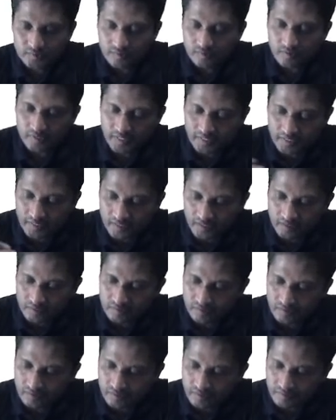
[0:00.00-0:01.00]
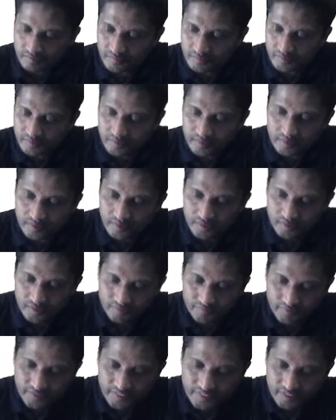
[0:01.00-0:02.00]
Right now,
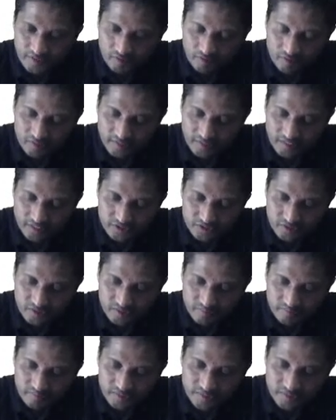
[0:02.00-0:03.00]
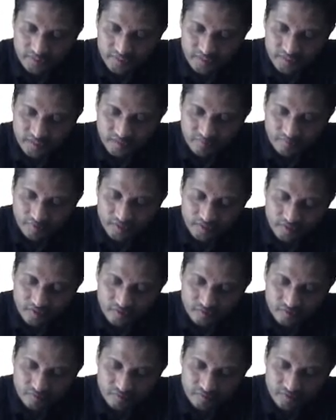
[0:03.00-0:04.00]
if I take all the natural numbers, let's say 1,
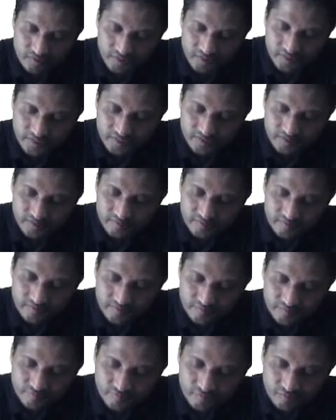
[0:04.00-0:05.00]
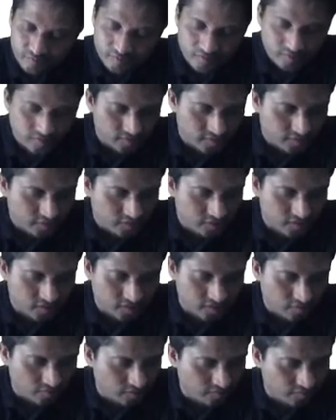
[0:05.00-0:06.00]
2, 3, 4, this is
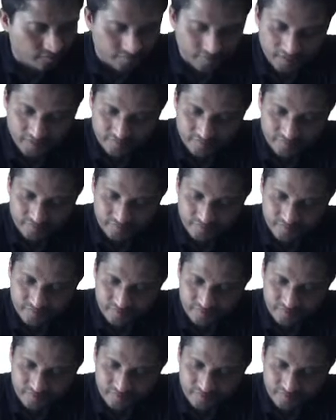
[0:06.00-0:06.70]
equal to 5,